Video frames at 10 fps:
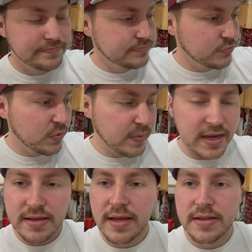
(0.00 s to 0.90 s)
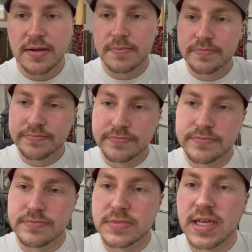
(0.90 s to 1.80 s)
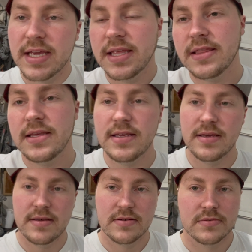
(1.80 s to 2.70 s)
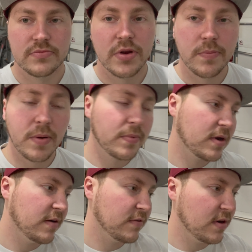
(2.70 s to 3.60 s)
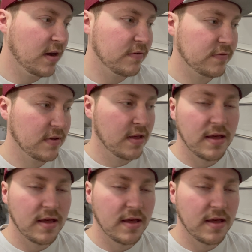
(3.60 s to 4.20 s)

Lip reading: we might end up taking the rear bumper cover off